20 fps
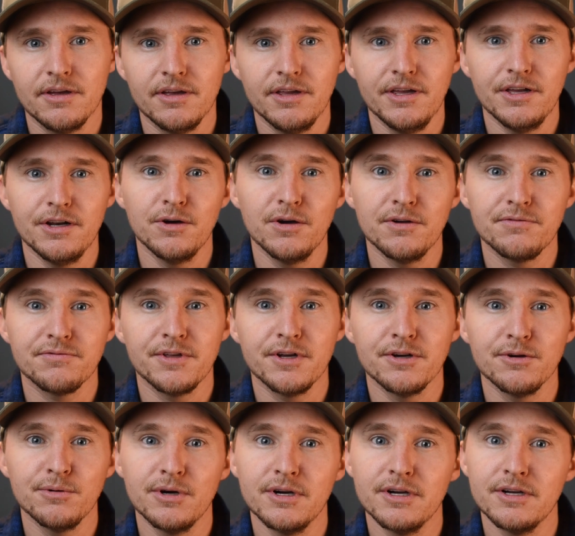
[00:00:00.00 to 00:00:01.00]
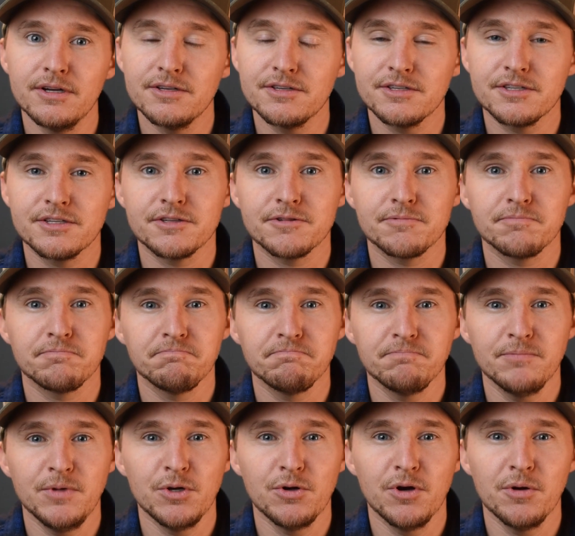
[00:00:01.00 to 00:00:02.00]
if there was,
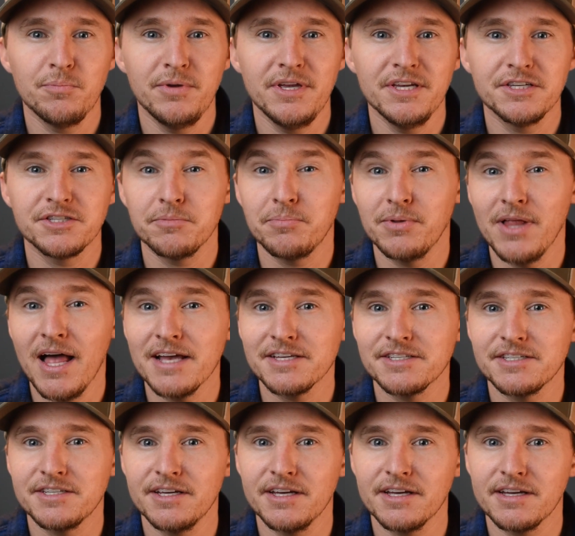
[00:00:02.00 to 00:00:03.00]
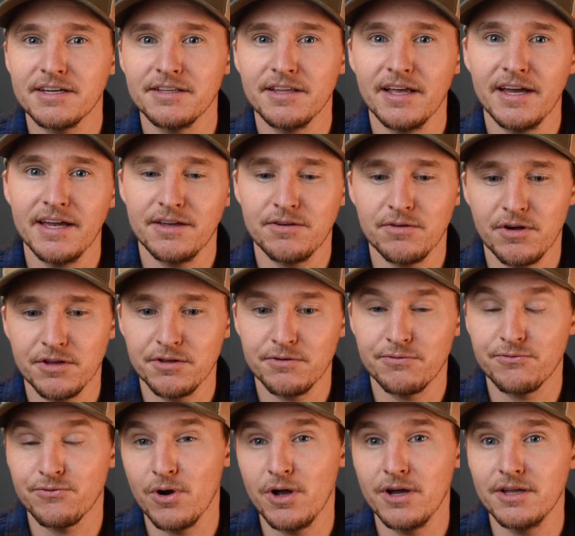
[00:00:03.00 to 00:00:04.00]
a piece of plastic like on the
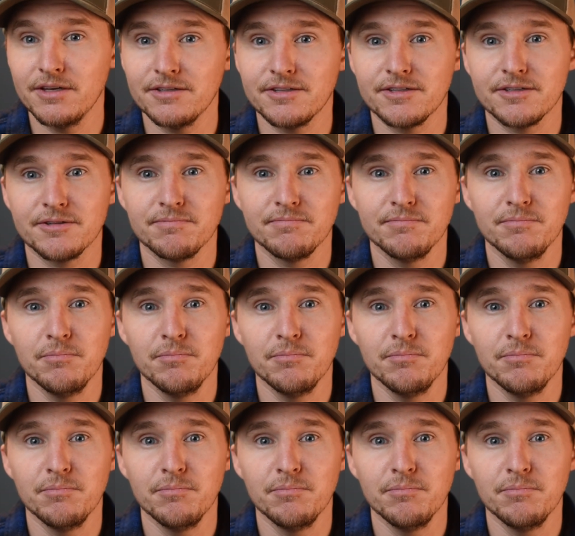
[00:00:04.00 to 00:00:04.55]
front